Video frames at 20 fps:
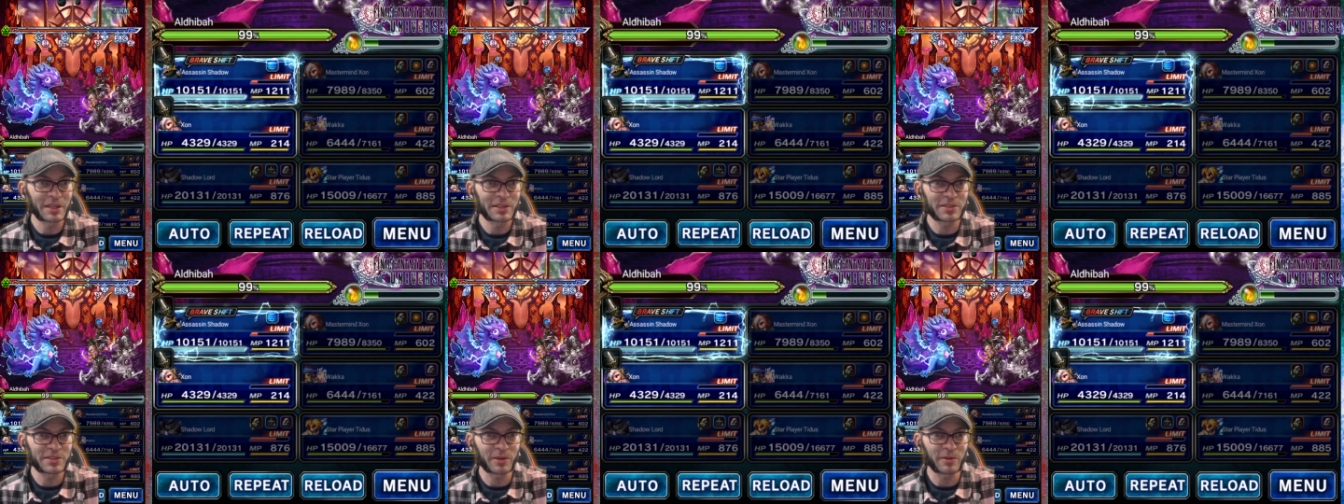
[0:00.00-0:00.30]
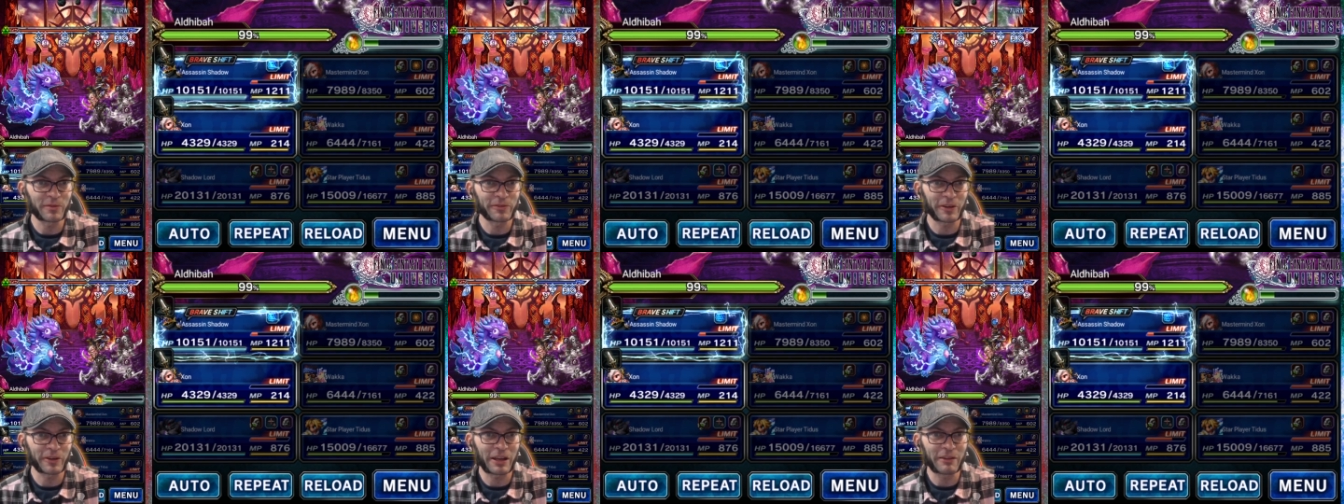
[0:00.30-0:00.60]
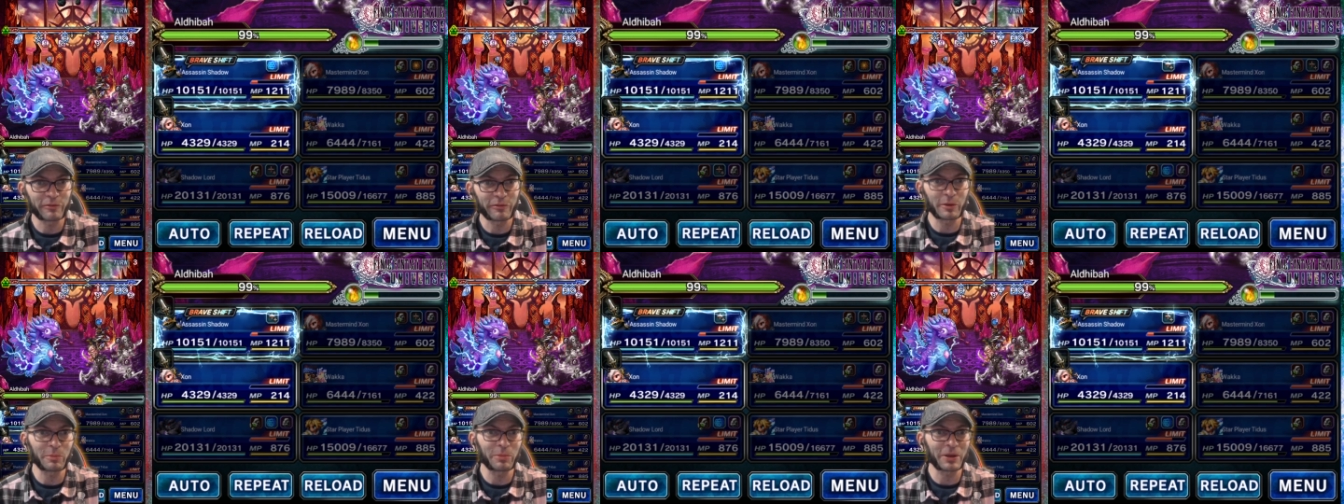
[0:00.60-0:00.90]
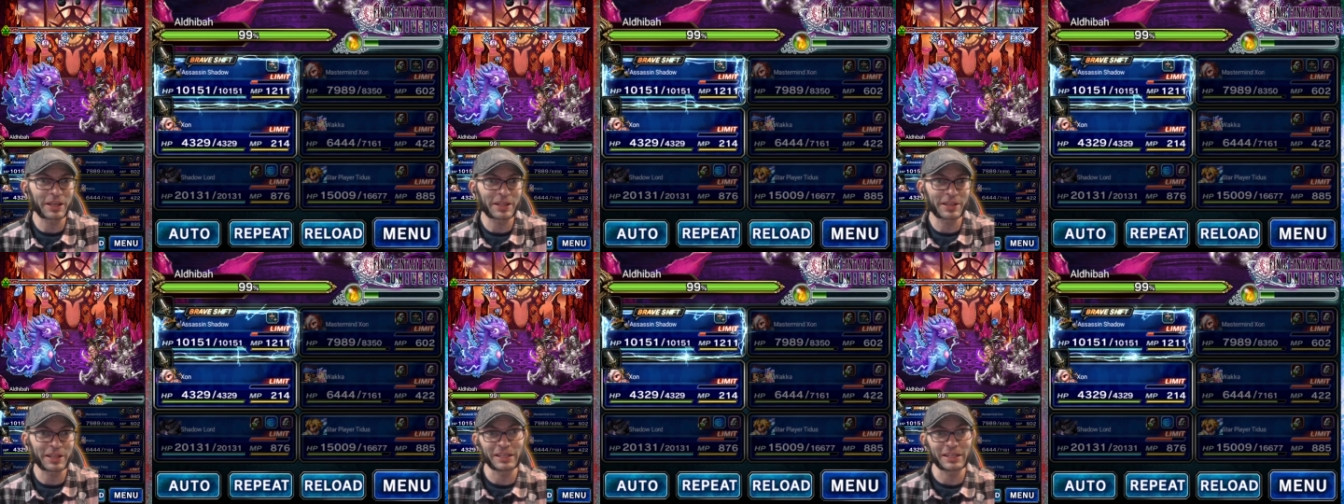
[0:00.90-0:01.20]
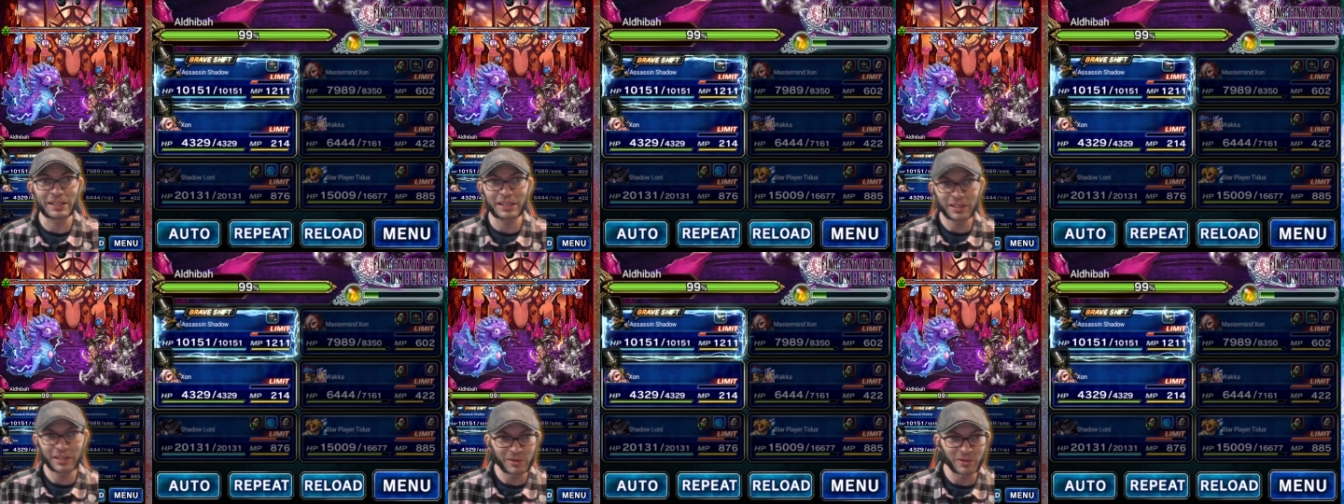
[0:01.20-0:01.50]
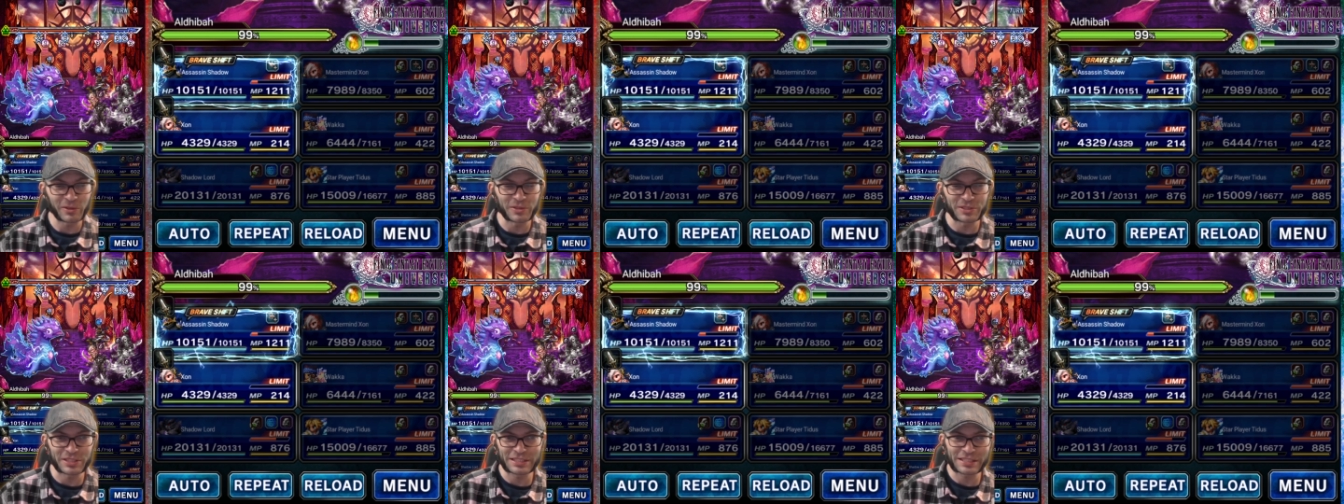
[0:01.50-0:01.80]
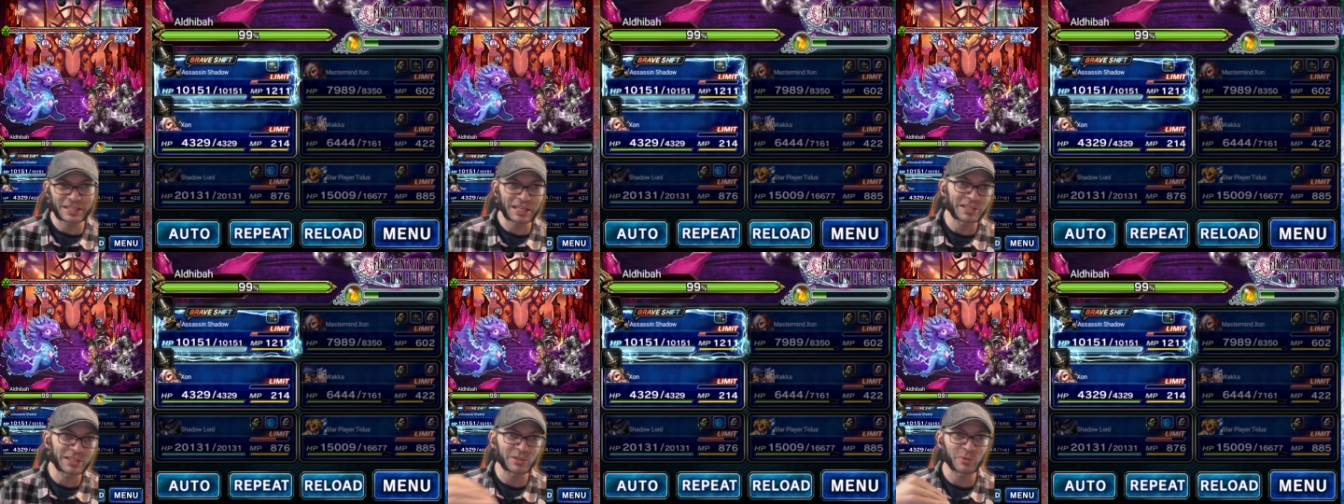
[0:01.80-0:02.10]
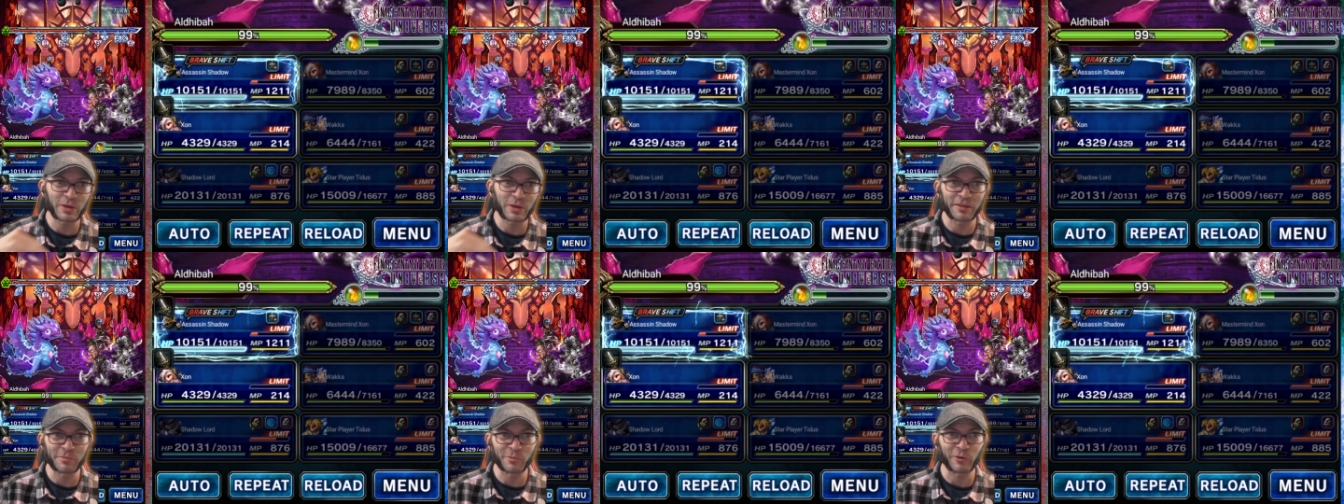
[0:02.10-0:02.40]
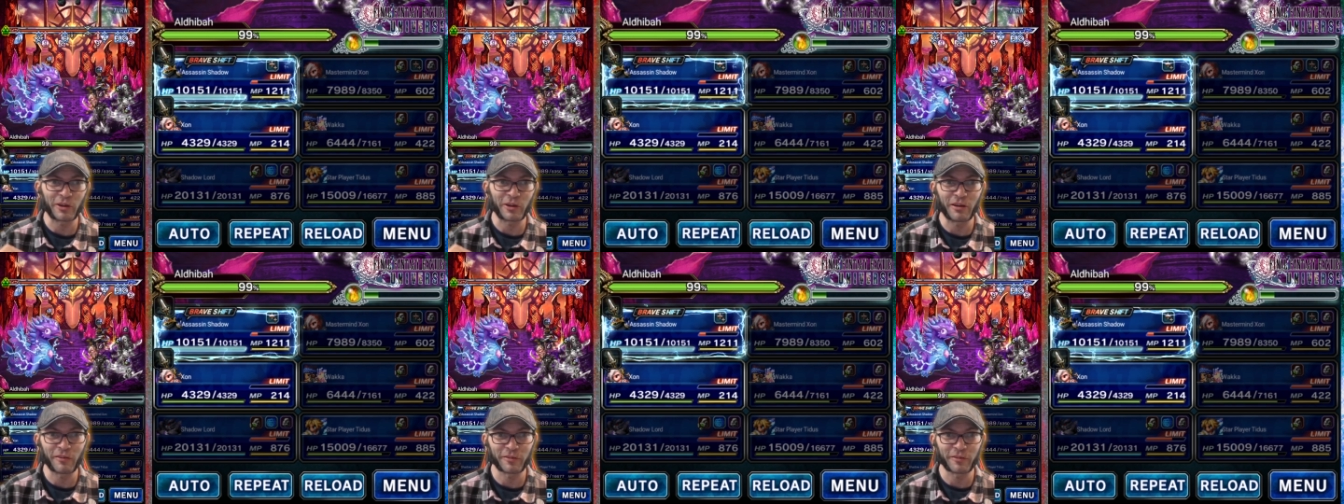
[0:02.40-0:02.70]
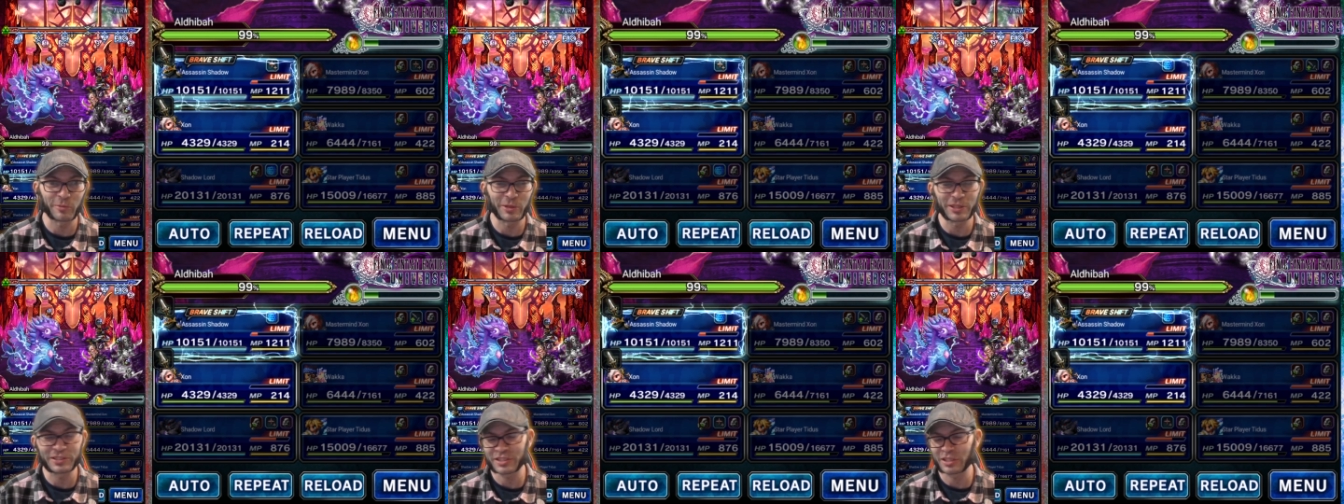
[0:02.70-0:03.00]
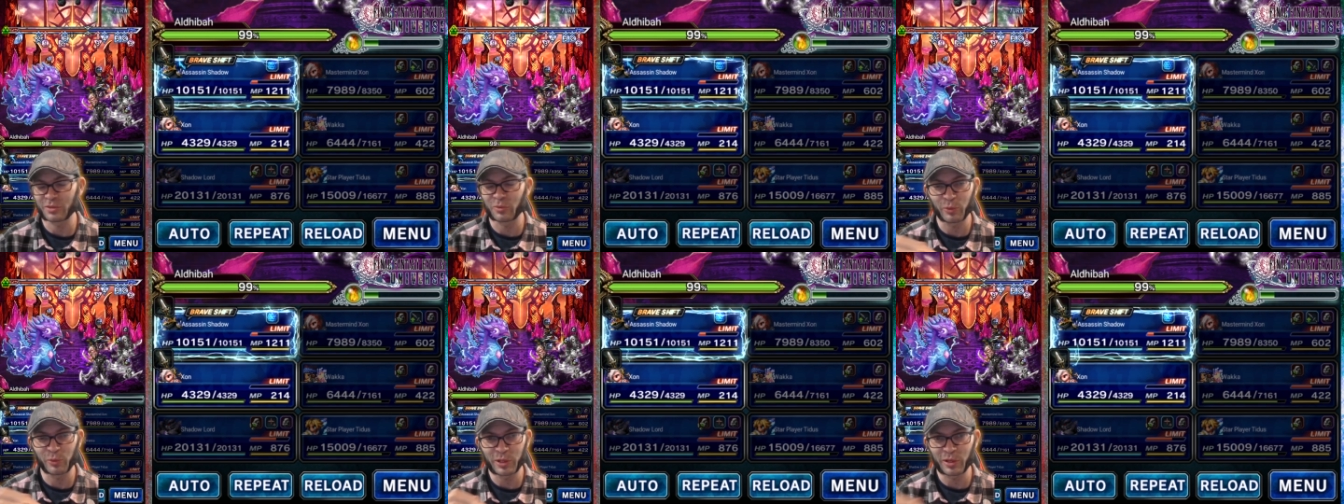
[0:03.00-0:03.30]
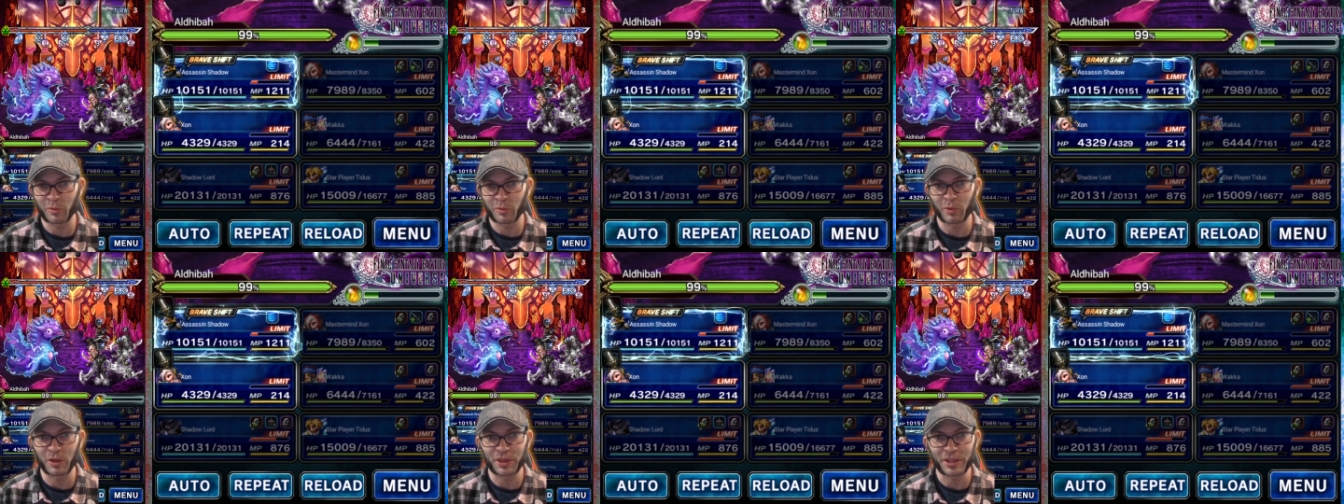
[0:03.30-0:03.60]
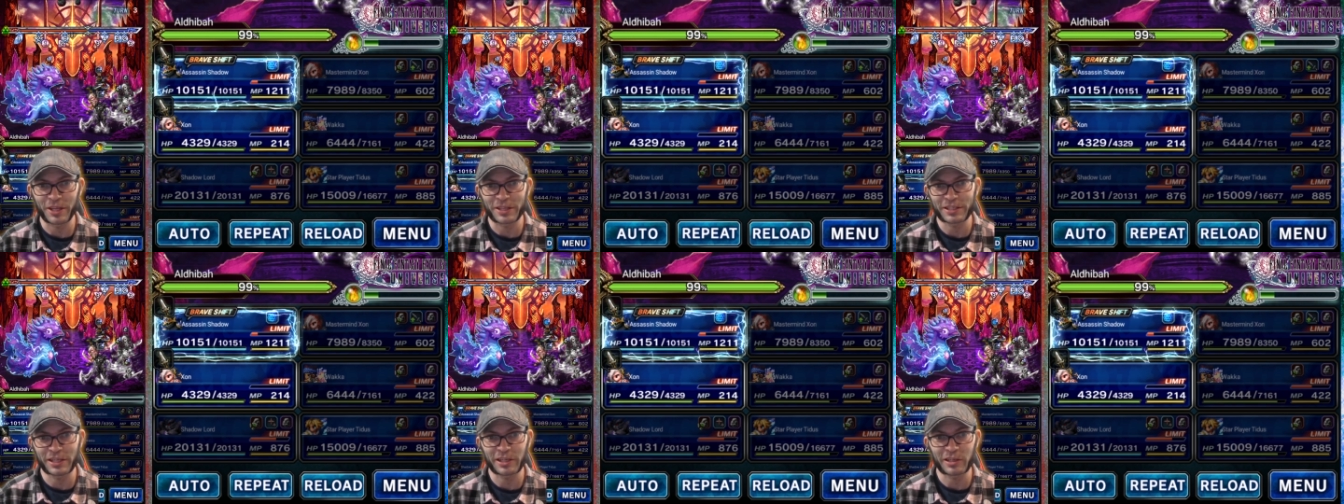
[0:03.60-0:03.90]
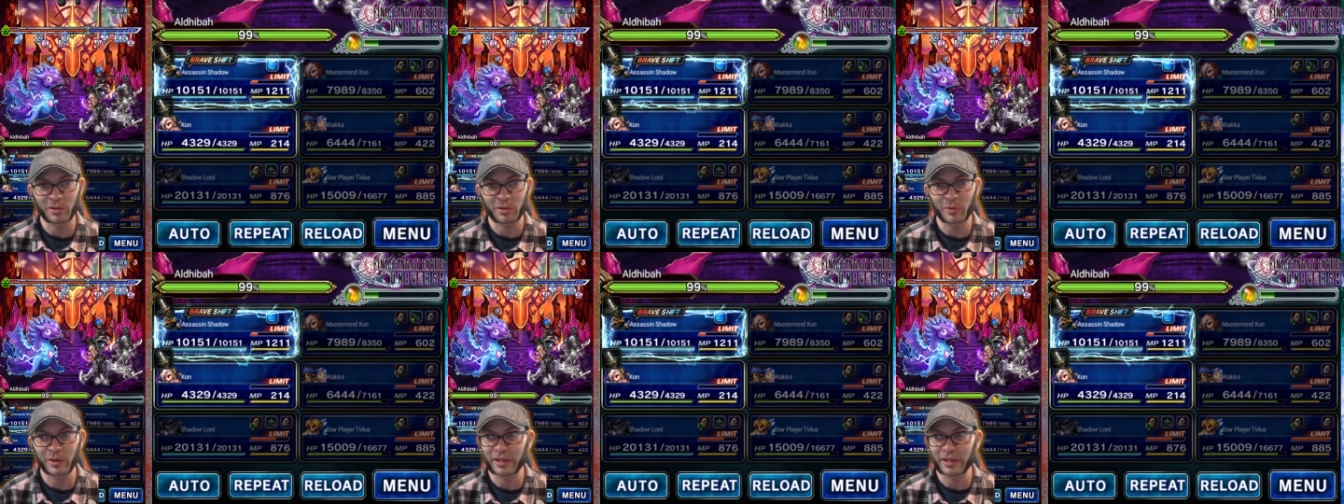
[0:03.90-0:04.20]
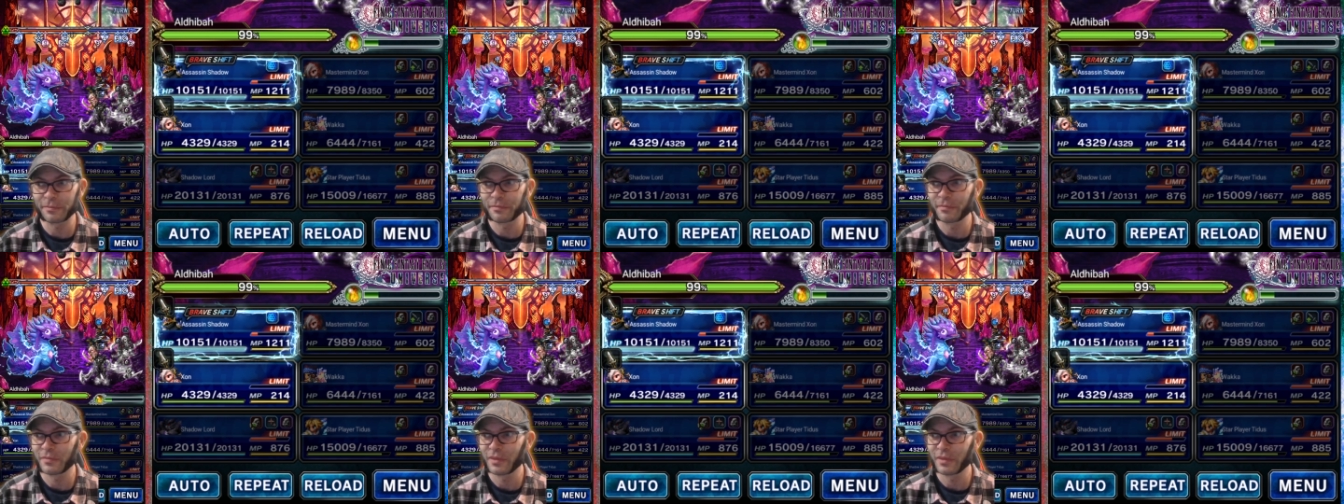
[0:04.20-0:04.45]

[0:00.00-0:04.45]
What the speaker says: So for everybody that he kills, he takes away morale from us, and we don't want that taken away.